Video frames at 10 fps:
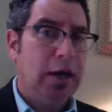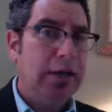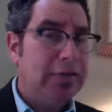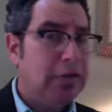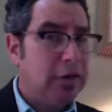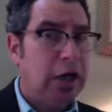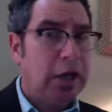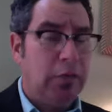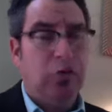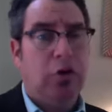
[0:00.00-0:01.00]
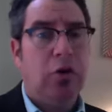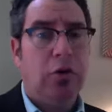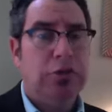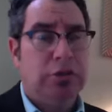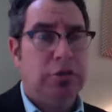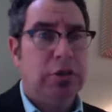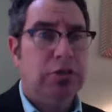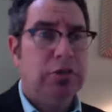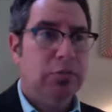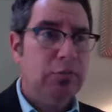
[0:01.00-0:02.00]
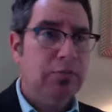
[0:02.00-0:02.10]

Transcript: I think I am called to this.